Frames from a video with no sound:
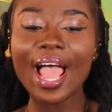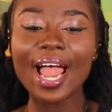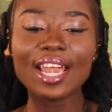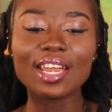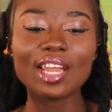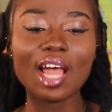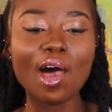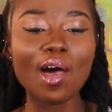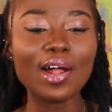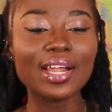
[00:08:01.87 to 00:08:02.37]

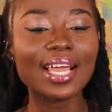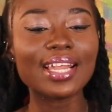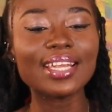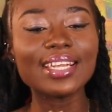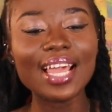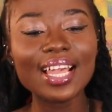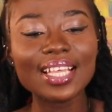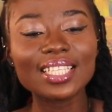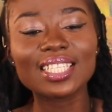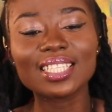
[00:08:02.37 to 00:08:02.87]
Now, the
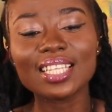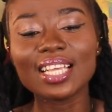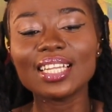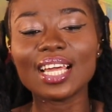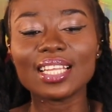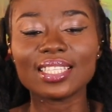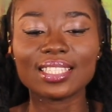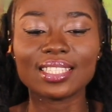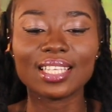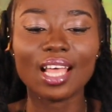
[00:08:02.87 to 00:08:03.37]
next thing
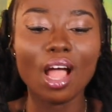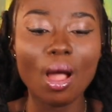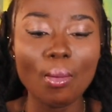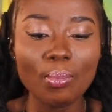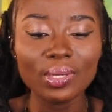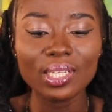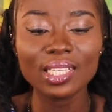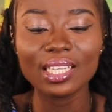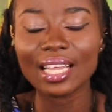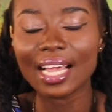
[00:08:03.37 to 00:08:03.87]
that is
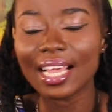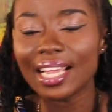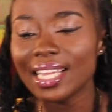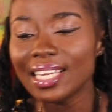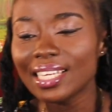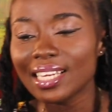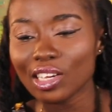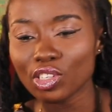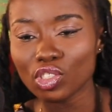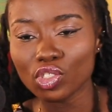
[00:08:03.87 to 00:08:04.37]
happening in our
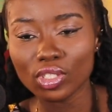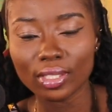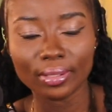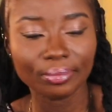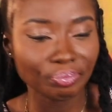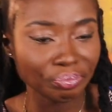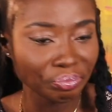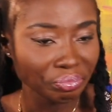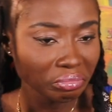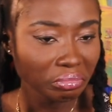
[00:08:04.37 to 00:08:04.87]
industry,
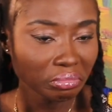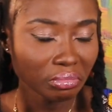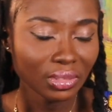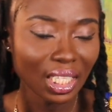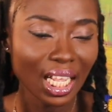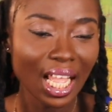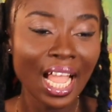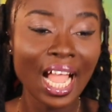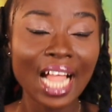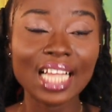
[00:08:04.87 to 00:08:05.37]

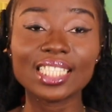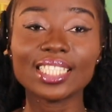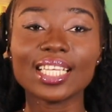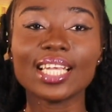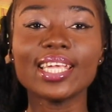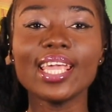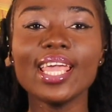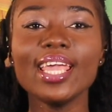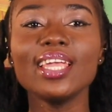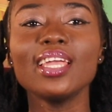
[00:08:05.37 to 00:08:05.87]

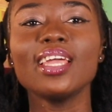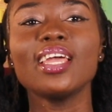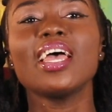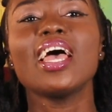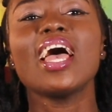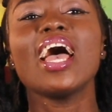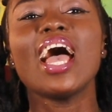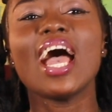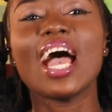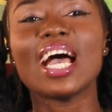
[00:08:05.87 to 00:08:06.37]
Asake
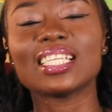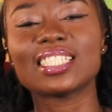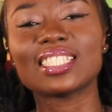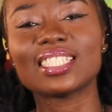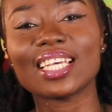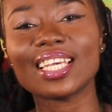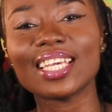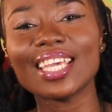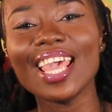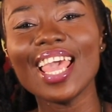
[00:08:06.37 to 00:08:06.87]

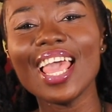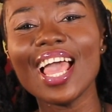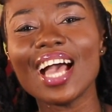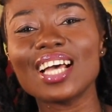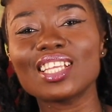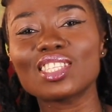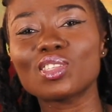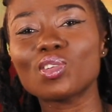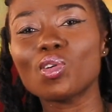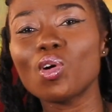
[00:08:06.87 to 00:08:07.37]

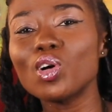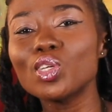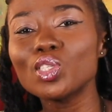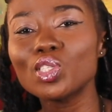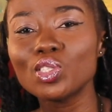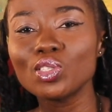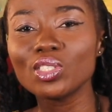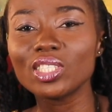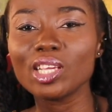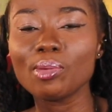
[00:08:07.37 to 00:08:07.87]
has gone
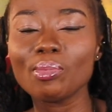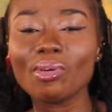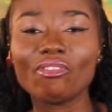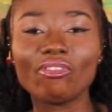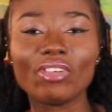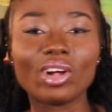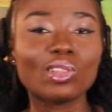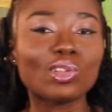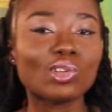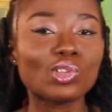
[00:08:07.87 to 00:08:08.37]
to Jimmy
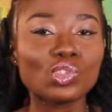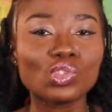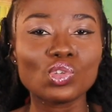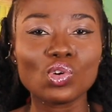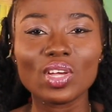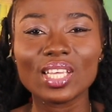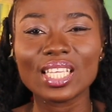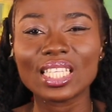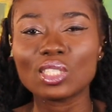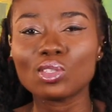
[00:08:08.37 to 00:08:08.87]
Fallon's
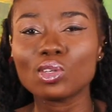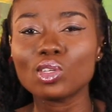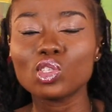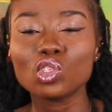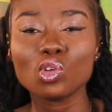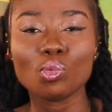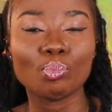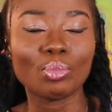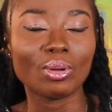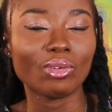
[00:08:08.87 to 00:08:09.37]
show. He's going
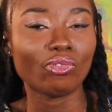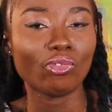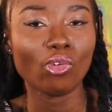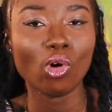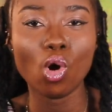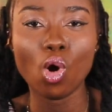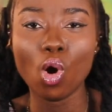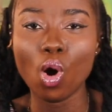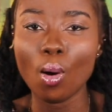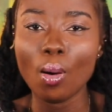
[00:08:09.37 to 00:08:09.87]
to
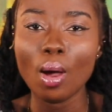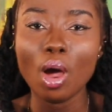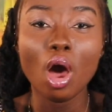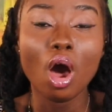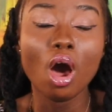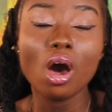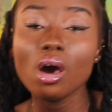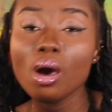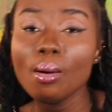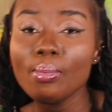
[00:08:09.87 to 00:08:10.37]
perform.
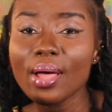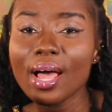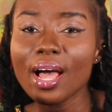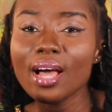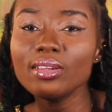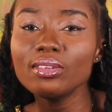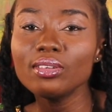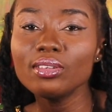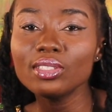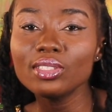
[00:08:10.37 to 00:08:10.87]

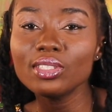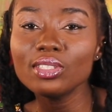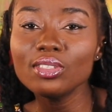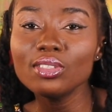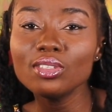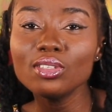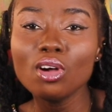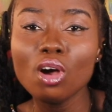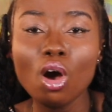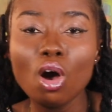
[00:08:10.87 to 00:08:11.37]

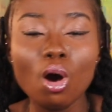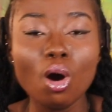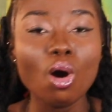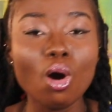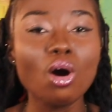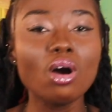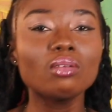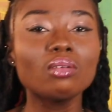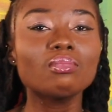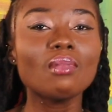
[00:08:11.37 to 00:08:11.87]

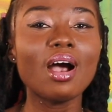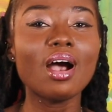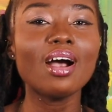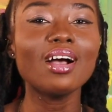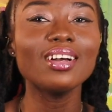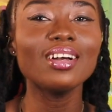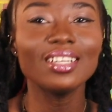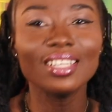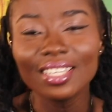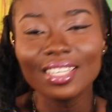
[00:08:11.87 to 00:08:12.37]

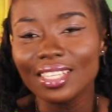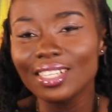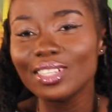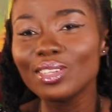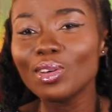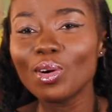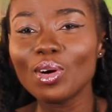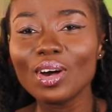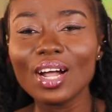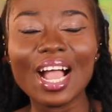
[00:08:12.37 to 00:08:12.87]
Opa.
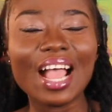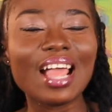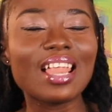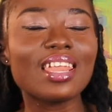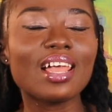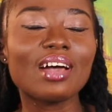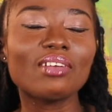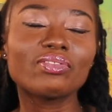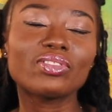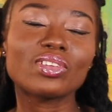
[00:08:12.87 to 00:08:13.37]
I
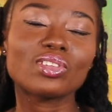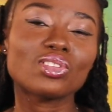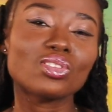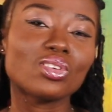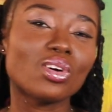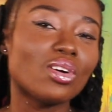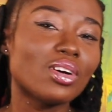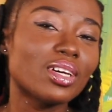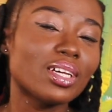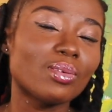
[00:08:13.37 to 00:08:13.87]
love the
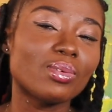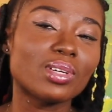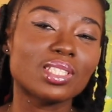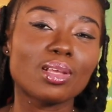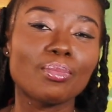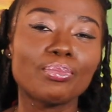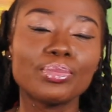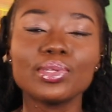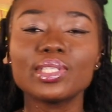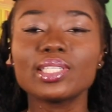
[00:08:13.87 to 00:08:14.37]
song. It was
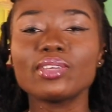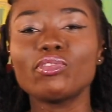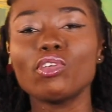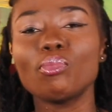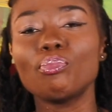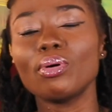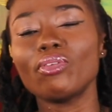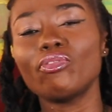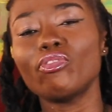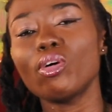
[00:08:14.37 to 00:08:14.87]
a beautiful
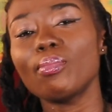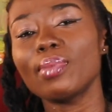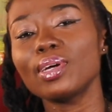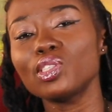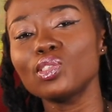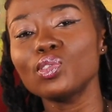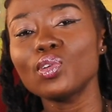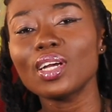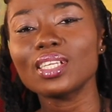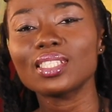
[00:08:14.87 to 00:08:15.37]

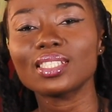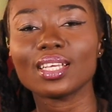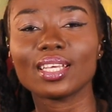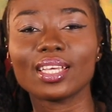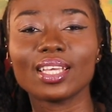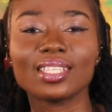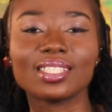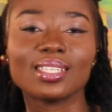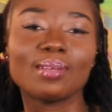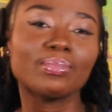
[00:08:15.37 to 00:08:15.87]
performance.
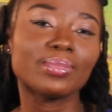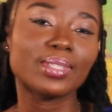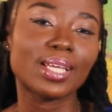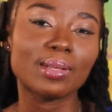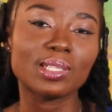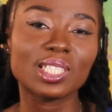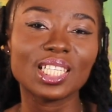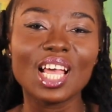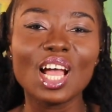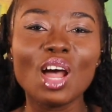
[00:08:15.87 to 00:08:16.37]
Asake,
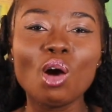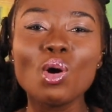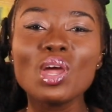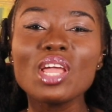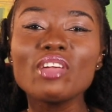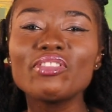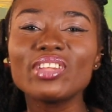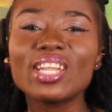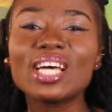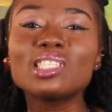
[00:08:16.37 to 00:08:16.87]
sometimes
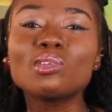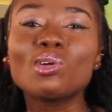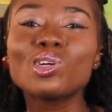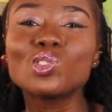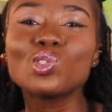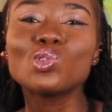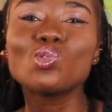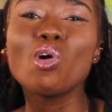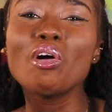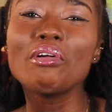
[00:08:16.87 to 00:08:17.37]
if he doesn't
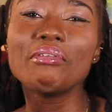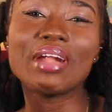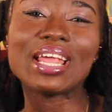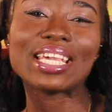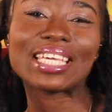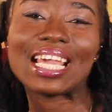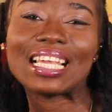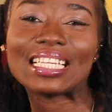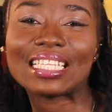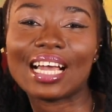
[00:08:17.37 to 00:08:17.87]
want to go
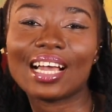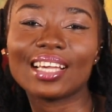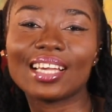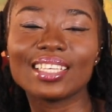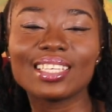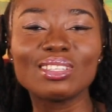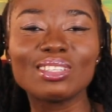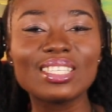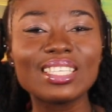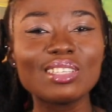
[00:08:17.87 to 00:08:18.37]
regular,
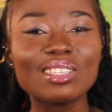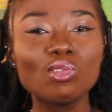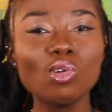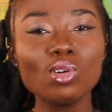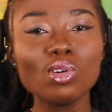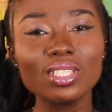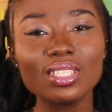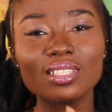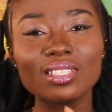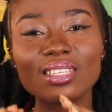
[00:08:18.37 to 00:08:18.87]
he
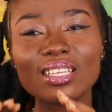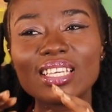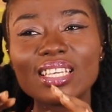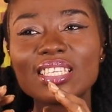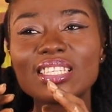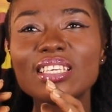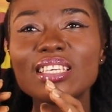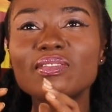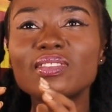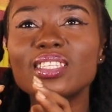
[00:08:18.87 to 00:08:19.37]
gives
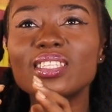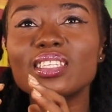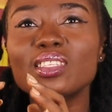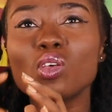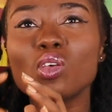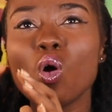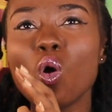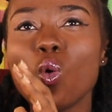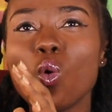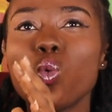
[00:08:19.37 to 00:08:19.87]

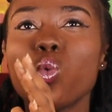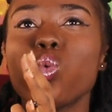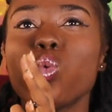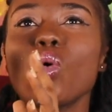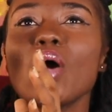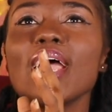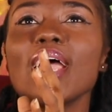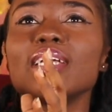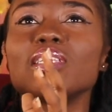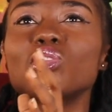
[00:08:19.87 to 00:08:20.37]
this
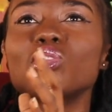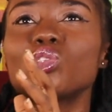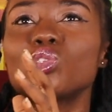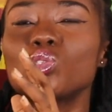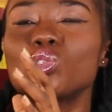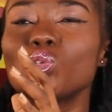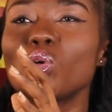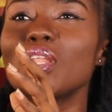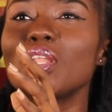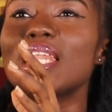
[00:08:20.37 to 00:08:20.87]
white,
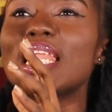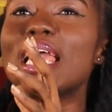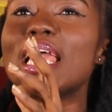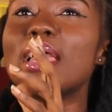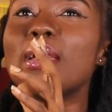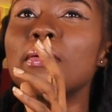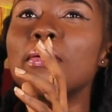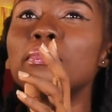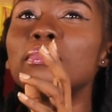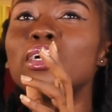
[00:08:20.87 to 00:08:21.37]

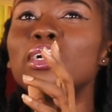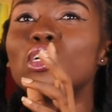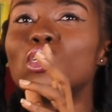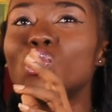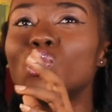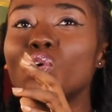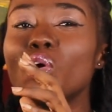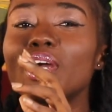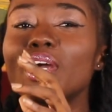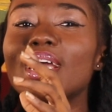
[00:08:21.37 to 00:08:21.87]
solemn,
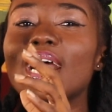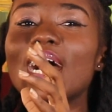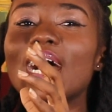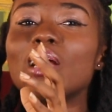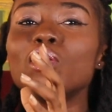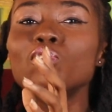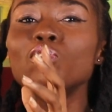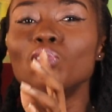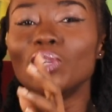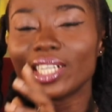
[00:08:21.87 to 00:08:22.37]

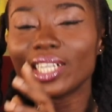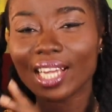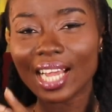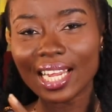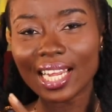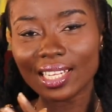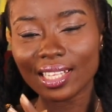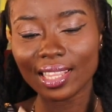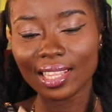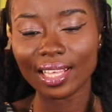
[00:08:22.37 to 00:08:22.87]
yoga look
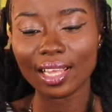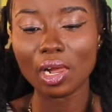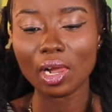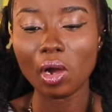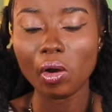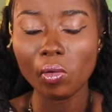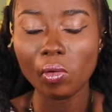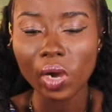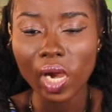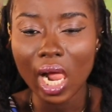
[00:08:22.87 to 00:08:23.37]
kind of thing.
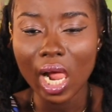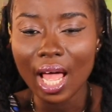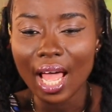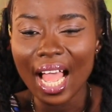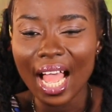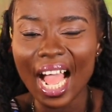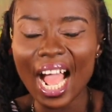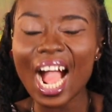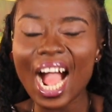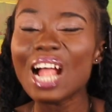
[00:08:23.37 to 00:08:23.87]

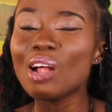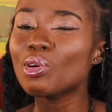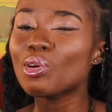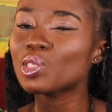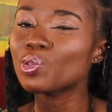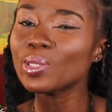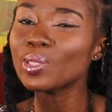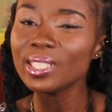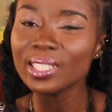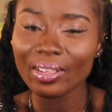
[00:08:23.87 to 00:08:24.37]
I
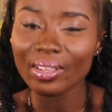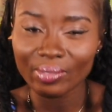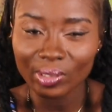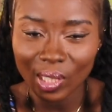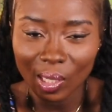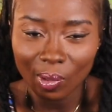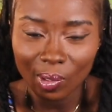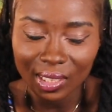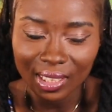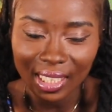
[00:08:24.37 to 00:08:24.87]
was watching the
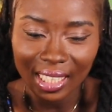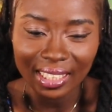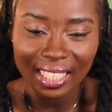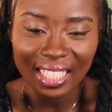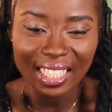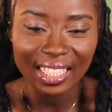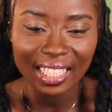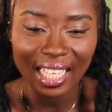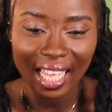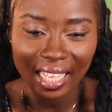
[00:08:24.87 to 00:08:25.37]
video. I was like,
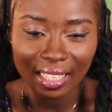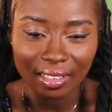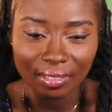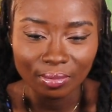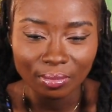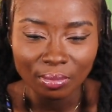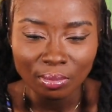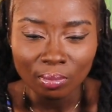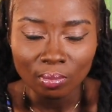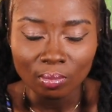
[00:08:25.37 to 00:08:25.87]
this guy
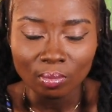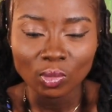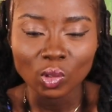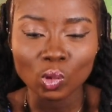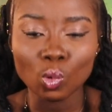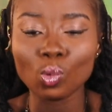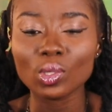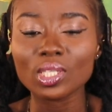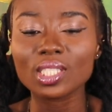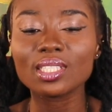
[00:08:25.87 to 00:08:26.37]

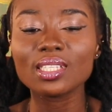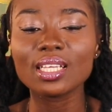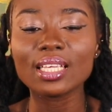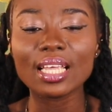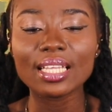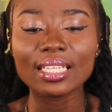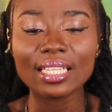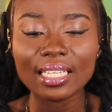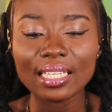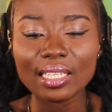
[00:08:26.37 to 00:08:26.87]
was
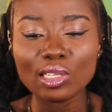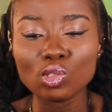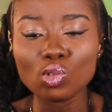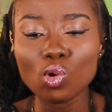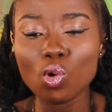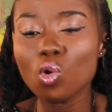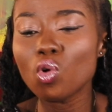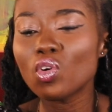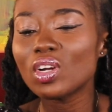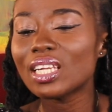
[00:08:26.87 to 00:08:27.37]
singing in his
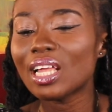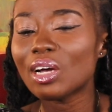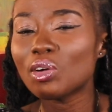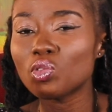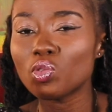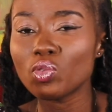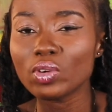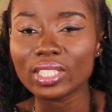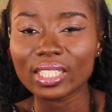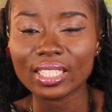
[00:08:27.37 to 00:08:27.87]
own
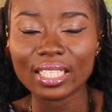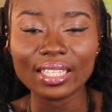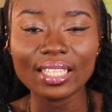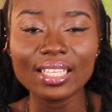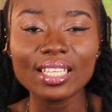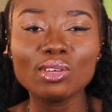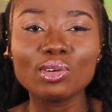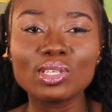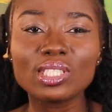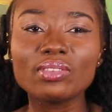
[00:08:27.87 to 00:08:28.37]
language. I
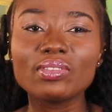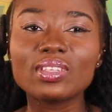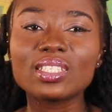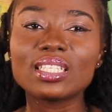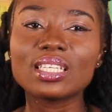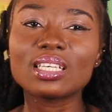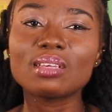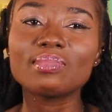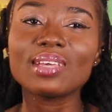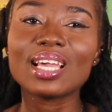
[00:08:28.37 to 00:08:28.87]
think he was even
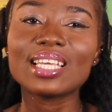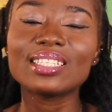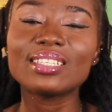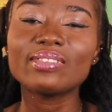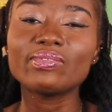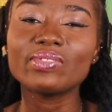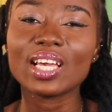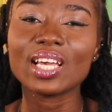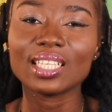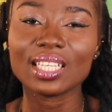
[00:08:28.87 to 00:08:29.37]
singing me. I
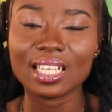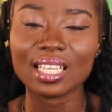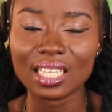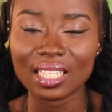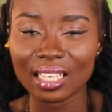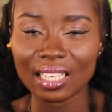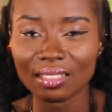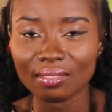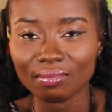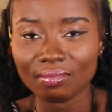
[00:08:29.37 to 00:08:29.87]
didn't even
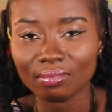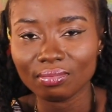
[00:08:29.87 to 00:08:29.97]
understand.